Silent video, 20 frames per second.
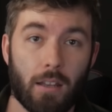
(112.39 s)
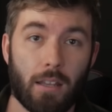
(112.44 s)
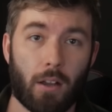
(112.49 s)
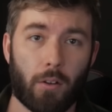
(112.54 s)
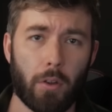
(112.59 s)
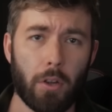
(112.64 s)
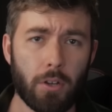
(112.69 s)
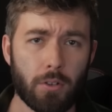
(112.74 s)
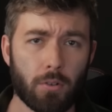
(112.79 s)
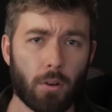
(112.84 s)

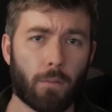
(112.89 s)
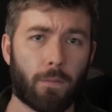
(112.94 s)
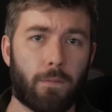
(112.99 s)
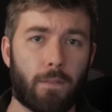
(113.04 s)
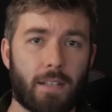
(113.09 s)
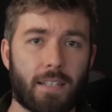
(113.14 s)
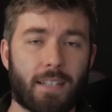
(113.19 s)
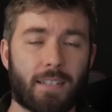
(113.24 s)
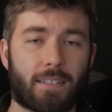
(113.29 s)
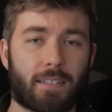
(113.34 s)
Now, intro
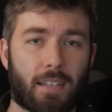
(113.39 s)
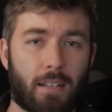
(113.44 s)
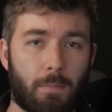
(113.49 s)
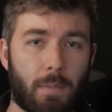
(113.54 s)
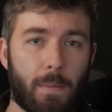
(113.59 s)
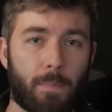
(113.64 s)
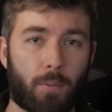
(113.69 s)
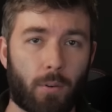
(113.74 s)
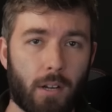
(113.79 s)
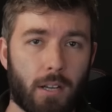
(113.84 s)
physics can
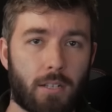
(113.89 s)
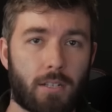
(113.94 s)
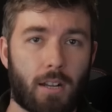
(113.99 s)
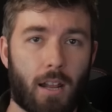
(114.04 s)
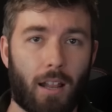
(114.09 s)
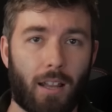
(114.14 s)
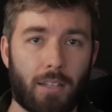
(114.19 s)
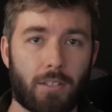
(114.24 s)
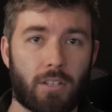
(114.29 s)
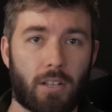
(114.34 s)
be pretty
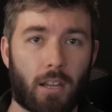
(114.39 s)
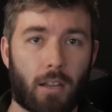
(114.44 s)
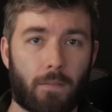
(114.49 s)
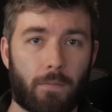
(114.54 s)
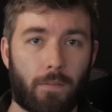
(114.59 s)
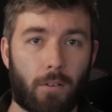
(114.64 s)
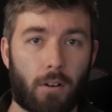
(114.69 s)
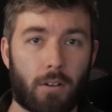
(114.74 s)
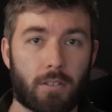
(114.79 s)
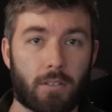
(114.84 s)
challenging at
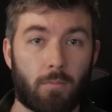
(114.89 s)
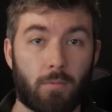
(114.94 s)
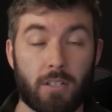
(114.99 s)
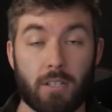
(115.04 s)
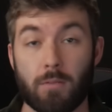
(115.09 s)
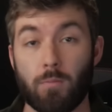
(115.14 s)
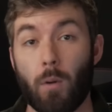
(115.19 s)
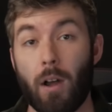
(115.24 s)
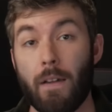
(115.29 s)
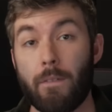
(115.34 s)
first, which
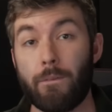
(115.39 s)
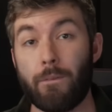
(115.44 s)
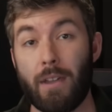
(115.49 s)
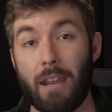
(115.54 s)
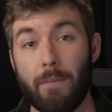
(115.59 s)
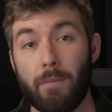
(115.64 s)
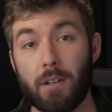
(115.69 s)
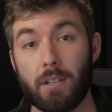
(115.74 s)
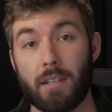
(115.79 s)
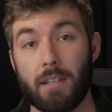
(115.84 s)
is why
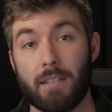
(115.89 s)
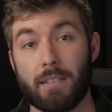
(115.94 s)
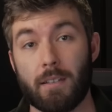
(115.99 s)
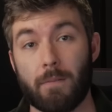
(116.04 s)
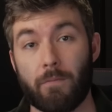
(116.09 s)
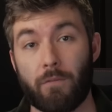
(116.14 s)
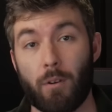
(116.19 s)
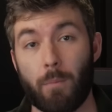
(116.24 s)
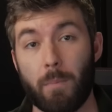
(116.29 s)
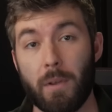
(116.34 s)

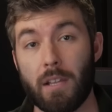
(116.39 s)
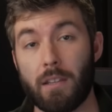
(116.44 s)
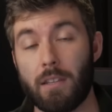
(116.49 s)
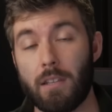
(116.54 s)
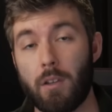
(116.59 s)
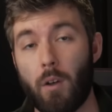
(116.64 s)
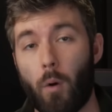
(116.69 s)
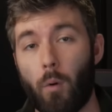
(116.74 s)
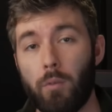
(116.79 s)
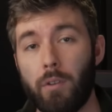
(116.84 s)
favoritism for being
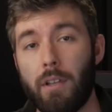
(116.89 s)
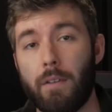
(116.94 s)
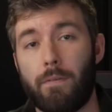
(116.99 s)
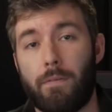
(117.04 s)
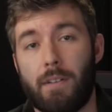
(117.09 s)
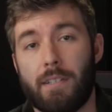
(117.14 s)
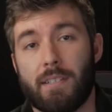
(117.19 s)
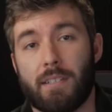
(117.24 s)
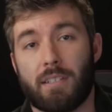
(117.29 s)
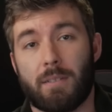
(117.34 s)
the only
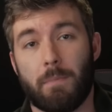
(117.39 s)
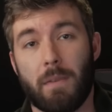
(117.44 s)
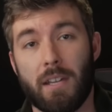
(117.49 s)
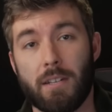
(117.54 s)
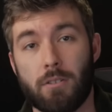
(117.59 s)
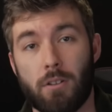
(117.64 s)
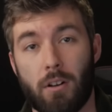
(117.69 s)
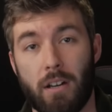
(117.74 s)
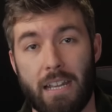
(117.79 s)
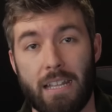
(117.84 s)
physics
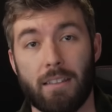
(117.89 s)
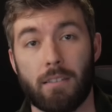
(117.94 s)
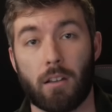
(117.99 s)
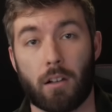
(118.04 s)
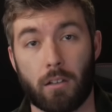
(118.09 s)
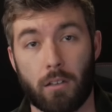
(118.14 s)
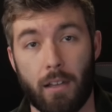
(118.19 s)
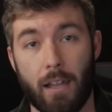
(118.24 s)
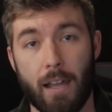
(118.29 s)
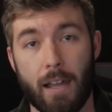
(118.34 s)
major in the
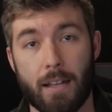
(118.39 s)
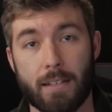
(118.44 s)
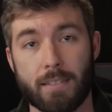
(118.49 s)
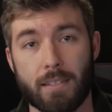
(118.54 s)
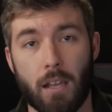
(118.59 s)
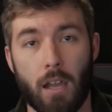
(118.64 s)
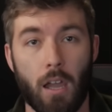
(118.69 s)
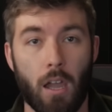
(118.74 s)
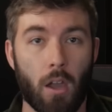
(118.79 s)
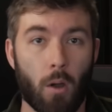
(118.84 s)

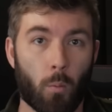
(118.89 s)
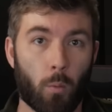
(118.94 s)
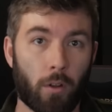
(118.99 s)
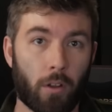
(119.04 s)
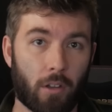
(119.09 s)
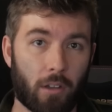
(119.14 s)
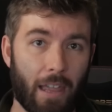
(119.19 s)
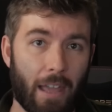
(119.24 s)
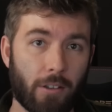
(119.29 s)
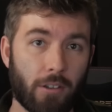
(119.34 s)
class
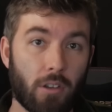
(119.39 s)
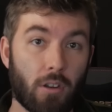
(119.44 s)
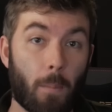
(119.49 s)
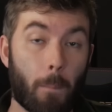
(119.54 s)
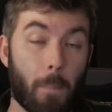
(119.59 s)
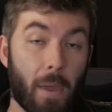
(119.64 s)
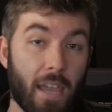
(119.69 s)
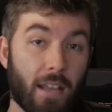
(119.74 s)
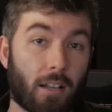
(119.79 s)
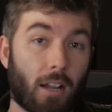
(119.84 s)
will allow you to
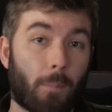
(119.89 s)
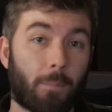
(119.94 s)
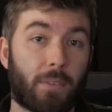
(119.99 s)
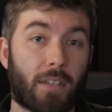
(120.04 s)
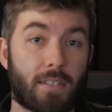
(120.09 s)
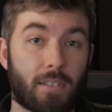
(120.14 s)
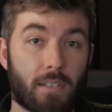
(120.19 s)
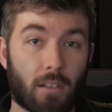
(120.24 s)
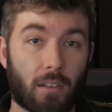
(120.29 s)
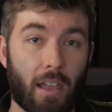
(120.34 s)
pick up
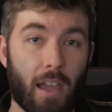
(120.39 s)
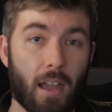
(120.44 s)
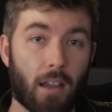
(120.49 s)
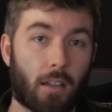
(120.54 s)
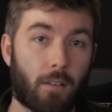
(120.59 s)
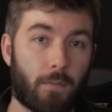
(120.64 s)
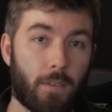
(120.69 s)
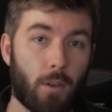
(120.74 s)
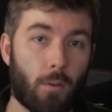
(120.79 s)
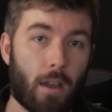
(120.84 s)
the
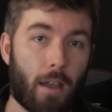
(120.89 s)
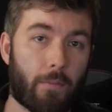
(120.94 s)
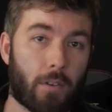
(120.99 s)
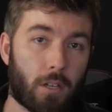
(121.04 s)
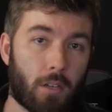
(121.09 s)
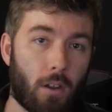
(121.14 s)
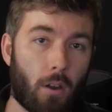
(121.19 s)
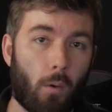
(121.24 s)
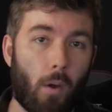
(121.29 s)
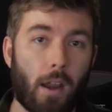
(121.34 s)
slack of you
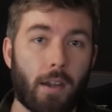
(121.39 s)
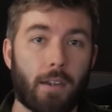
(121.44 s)
having no